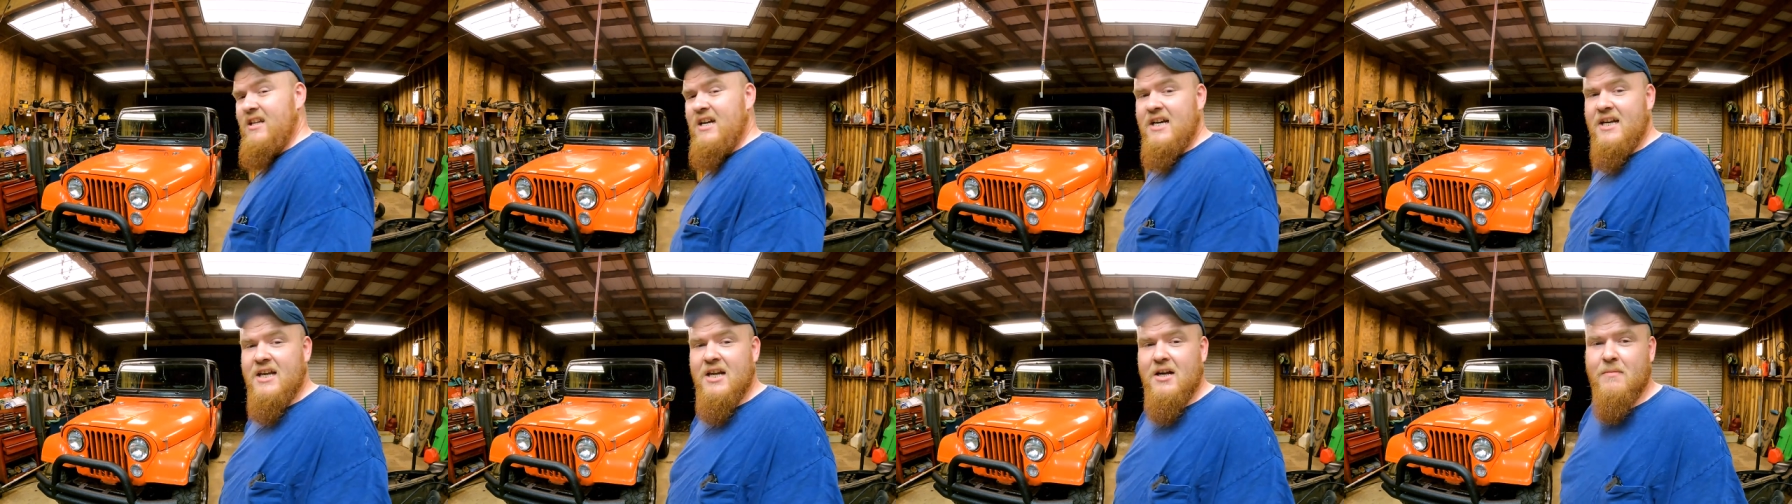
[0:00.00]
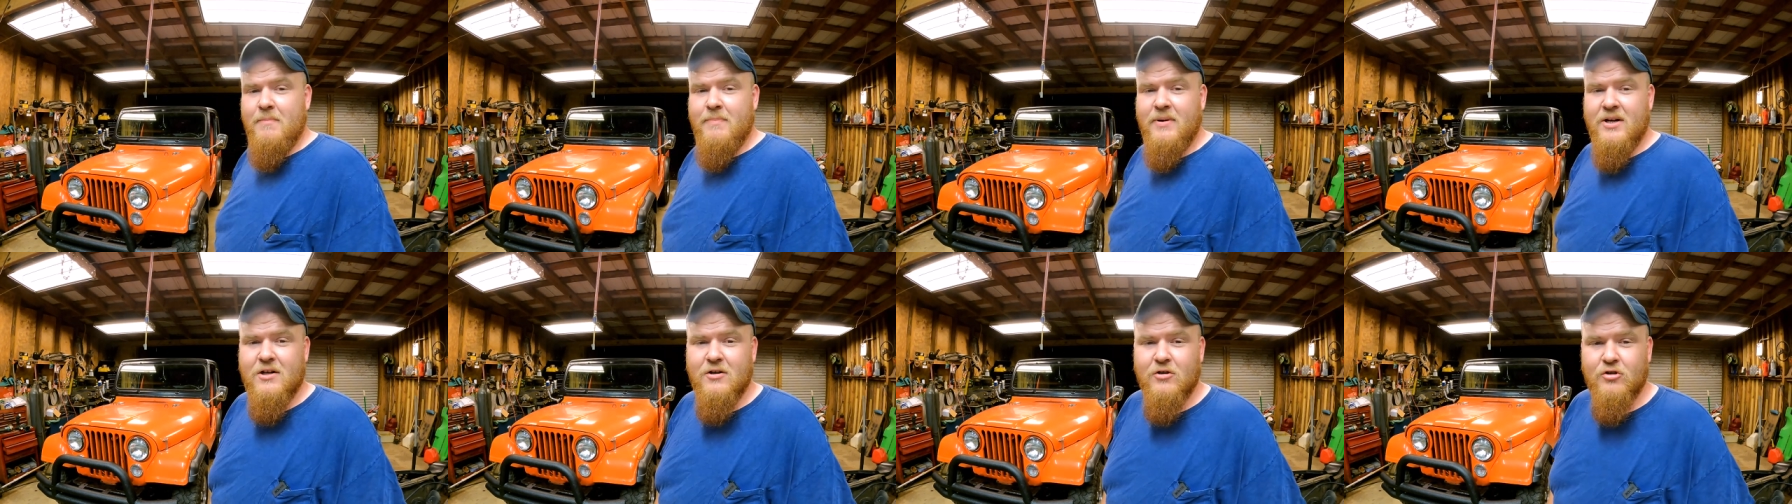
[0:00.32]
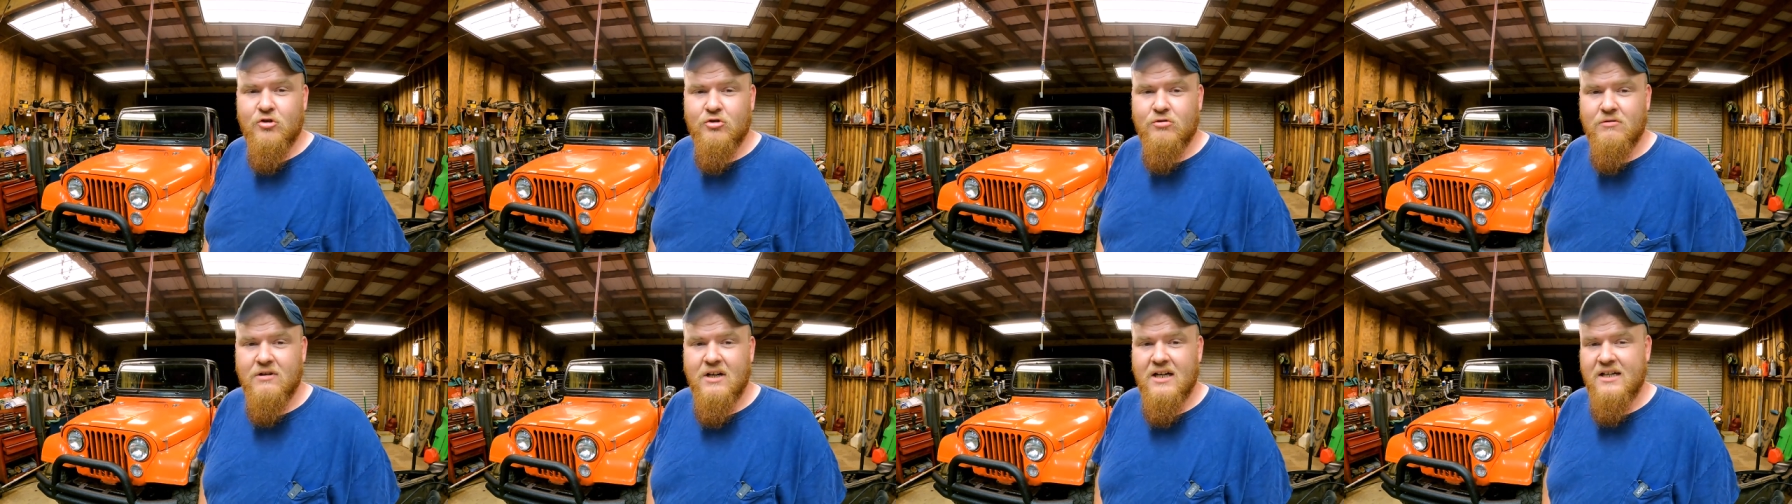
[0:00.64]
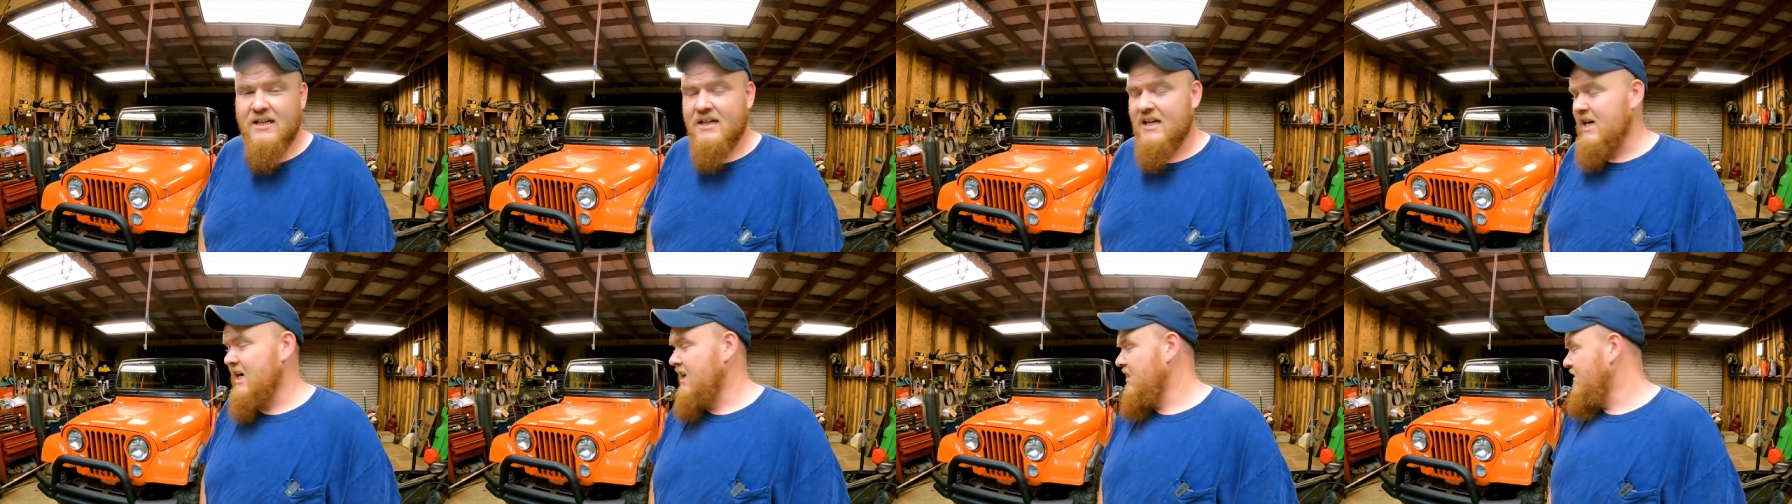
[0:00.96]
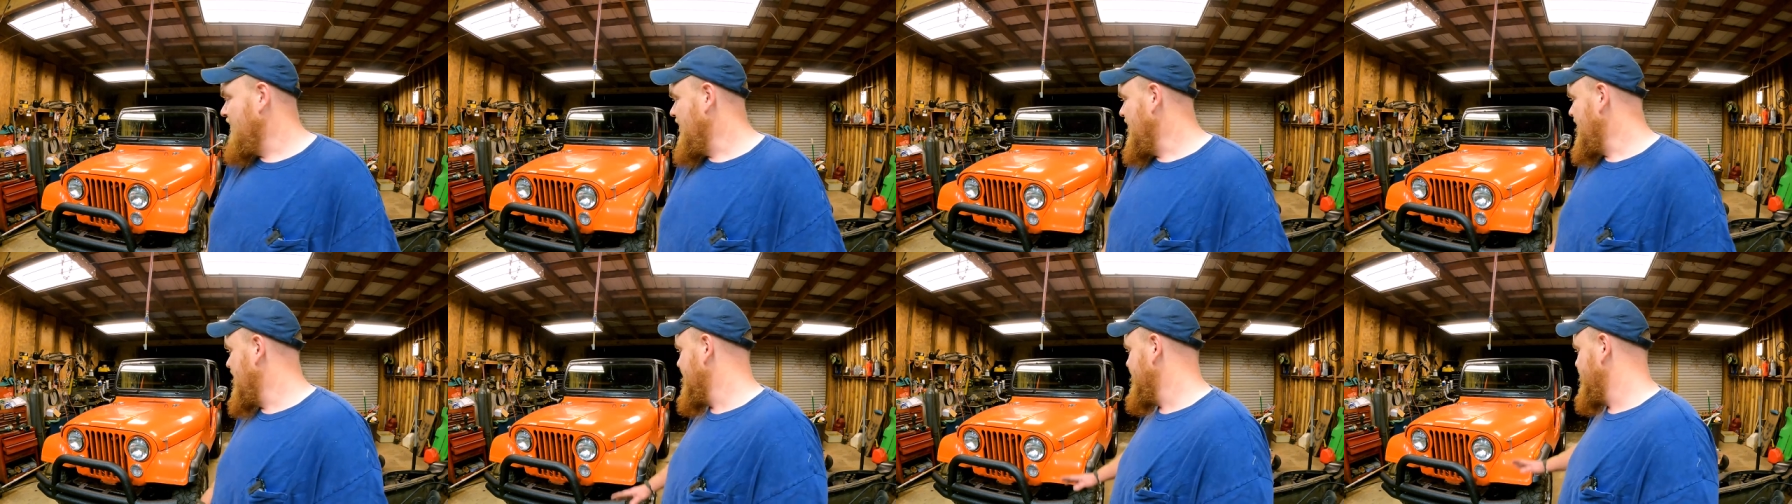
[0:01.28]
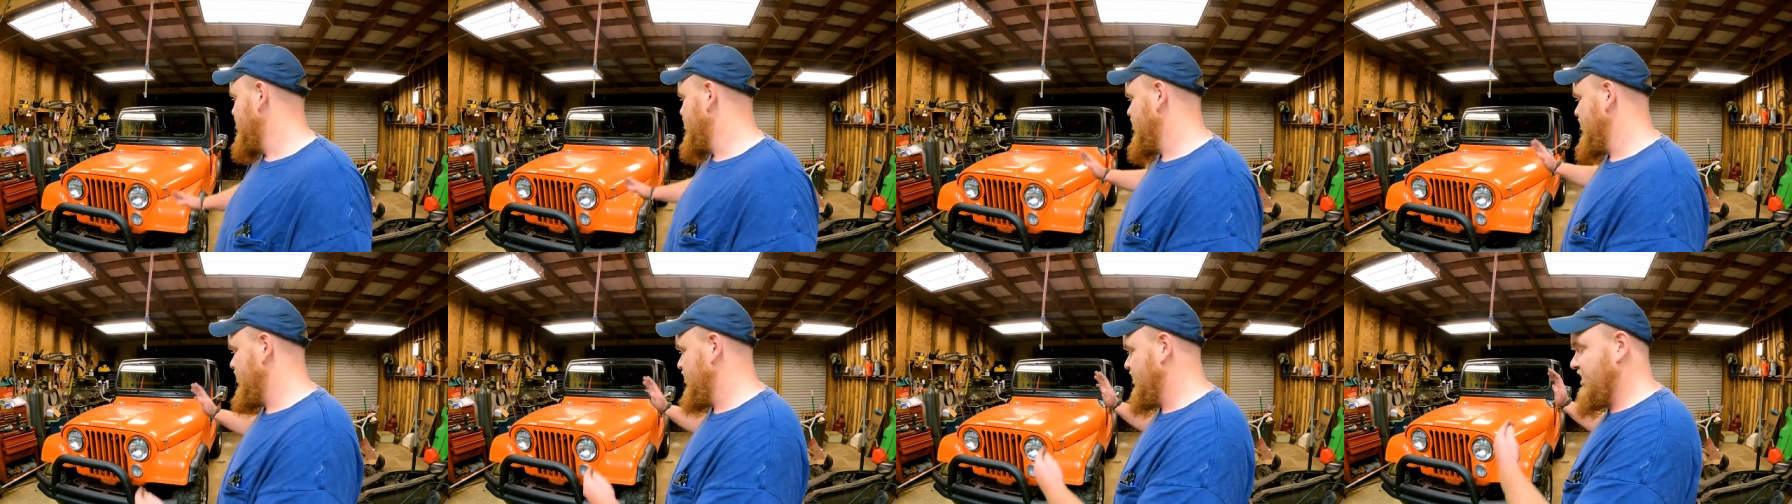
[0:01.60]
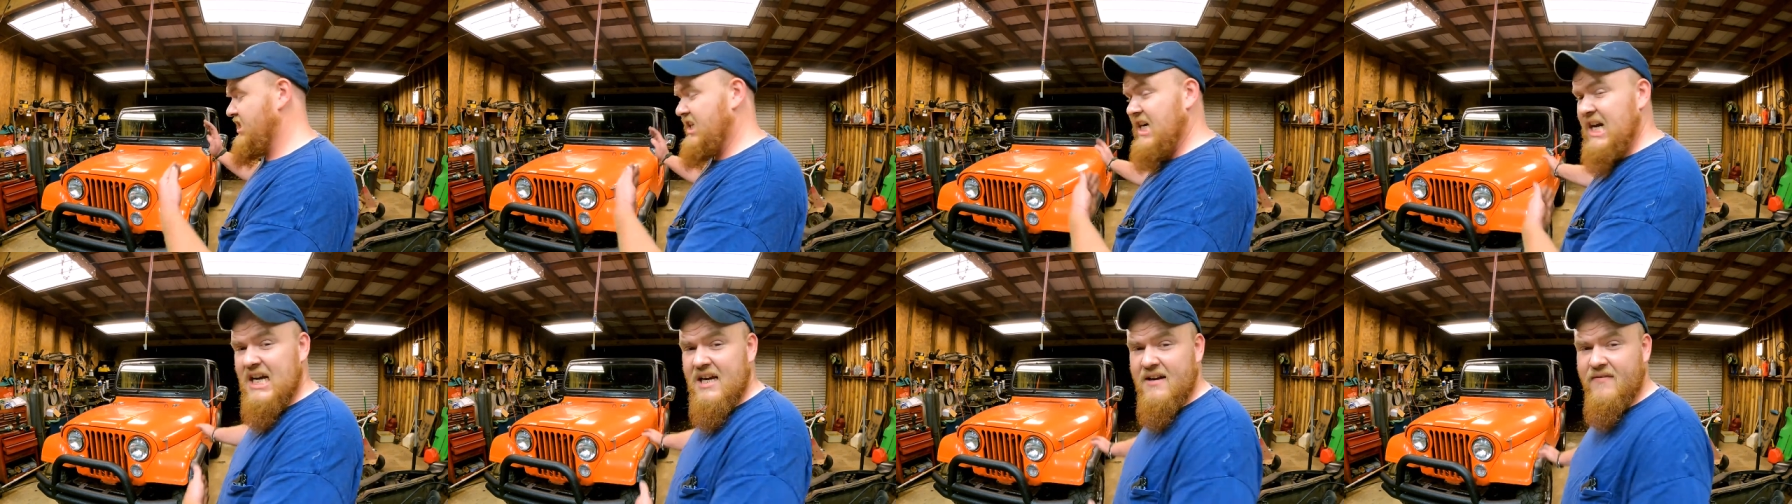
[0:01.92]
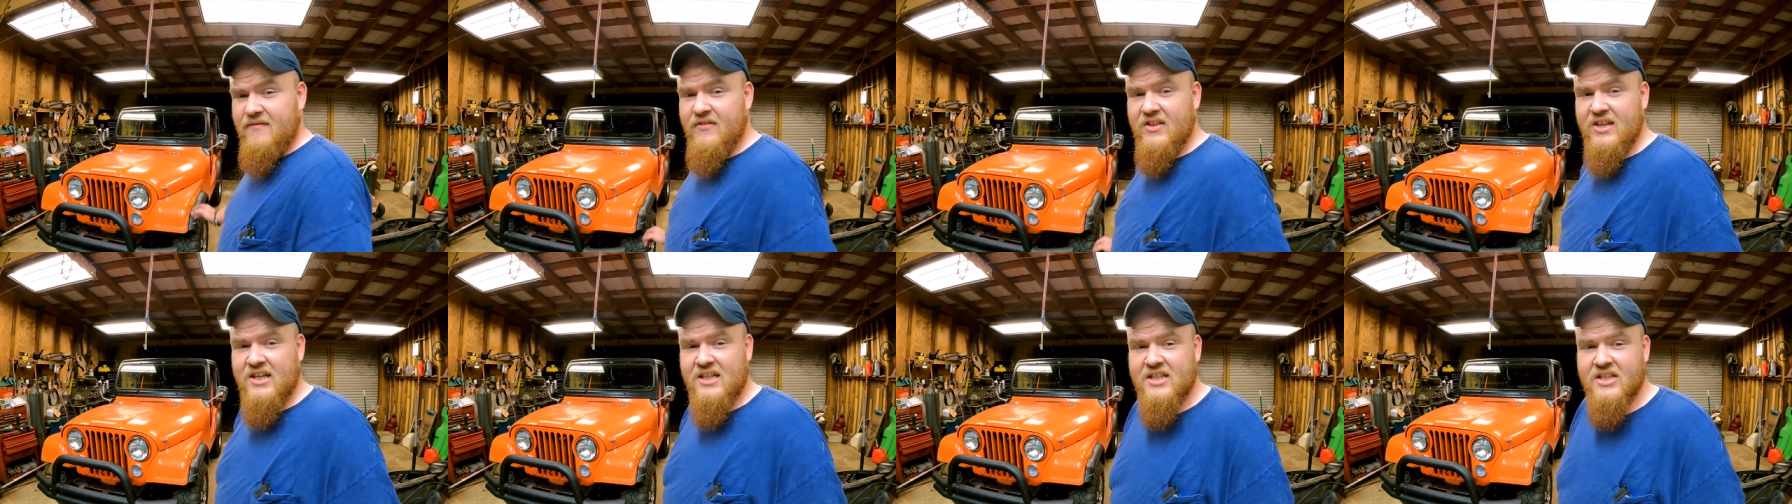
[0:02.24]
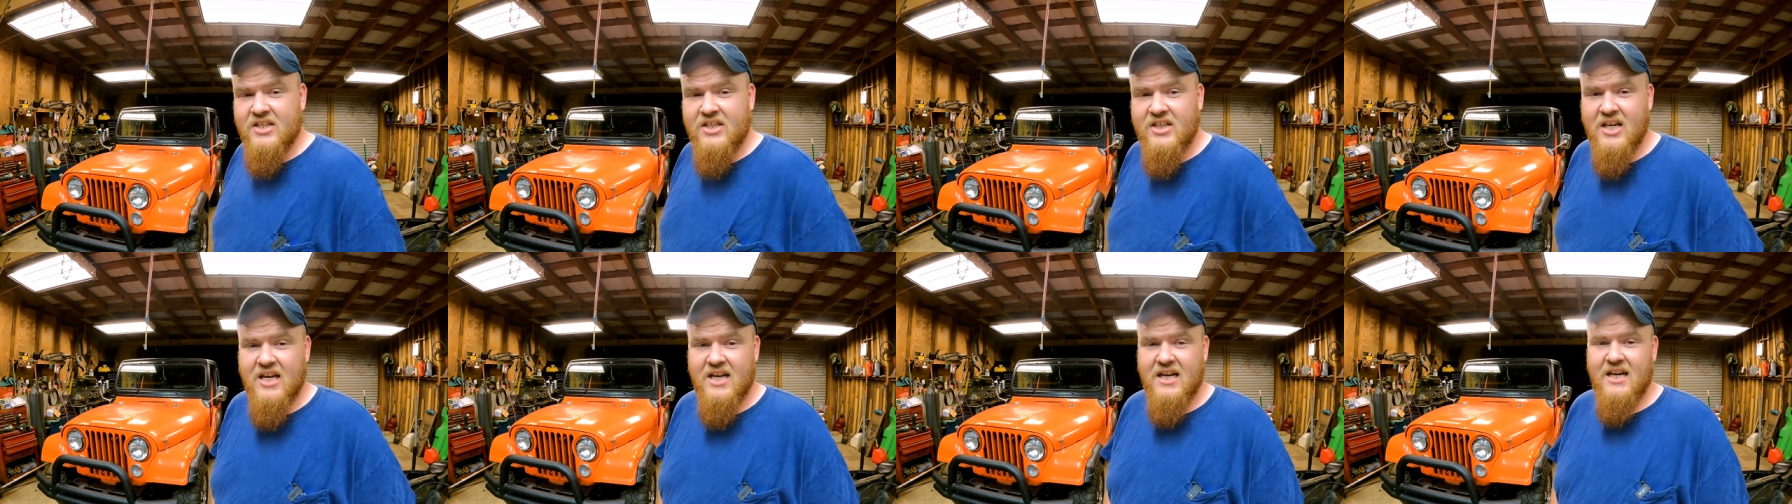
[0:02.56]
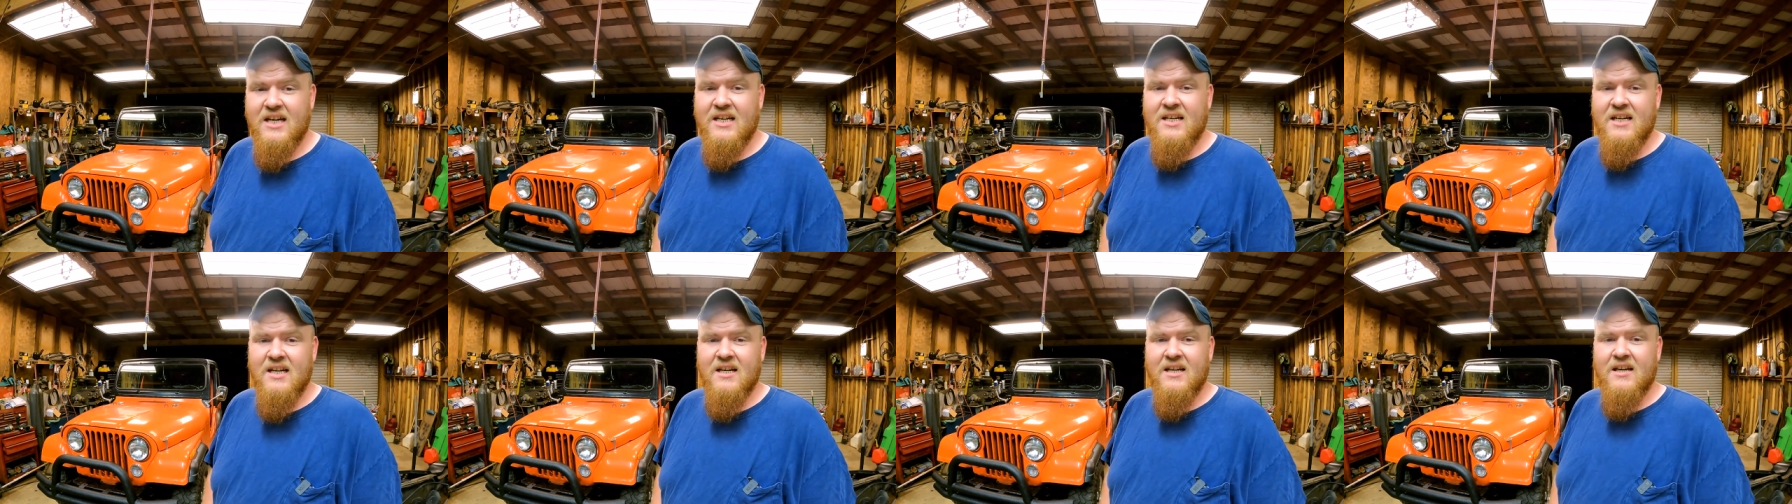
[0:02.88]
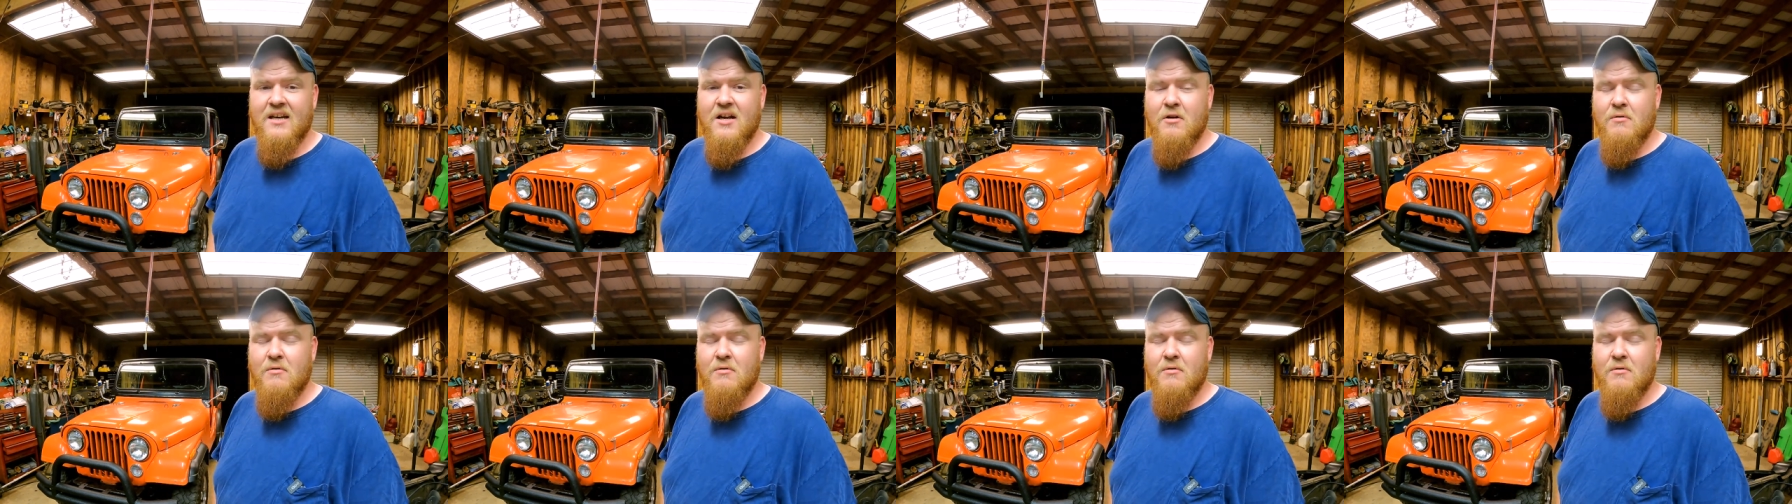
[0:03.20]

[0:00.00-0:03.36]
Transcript: like it appears right now. I saved this thing.